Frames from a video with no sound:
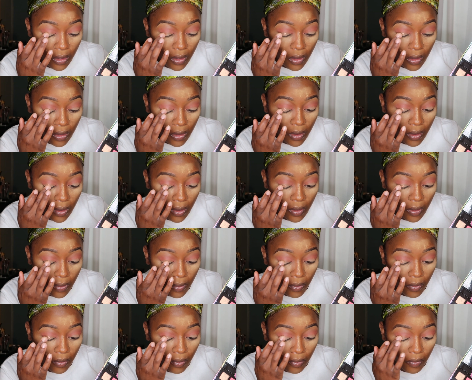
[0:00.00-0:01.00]

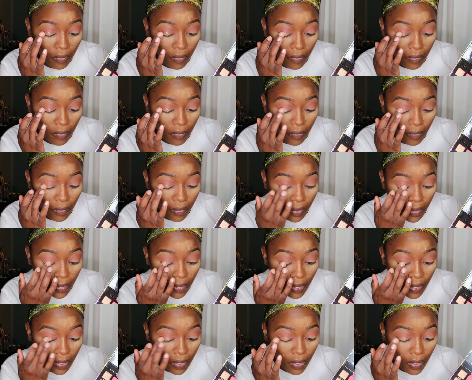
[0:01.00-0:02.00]

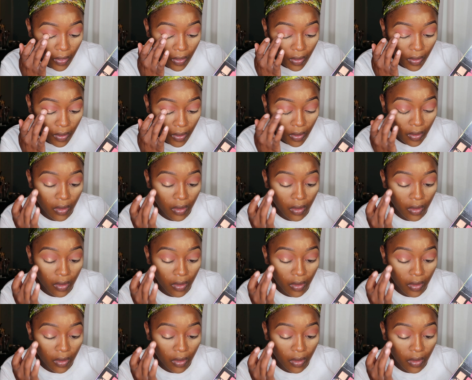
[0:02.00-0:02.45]
Nobody speaks.